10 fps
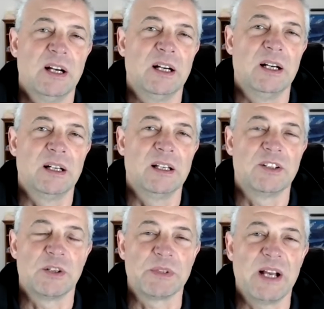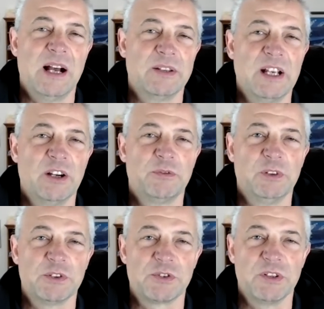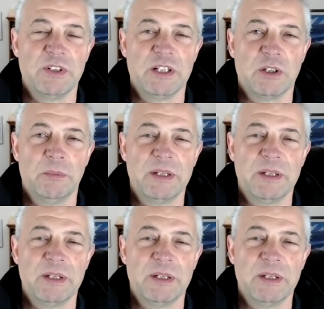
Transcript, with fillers: uh, in terms of how the air flows through the vehicle.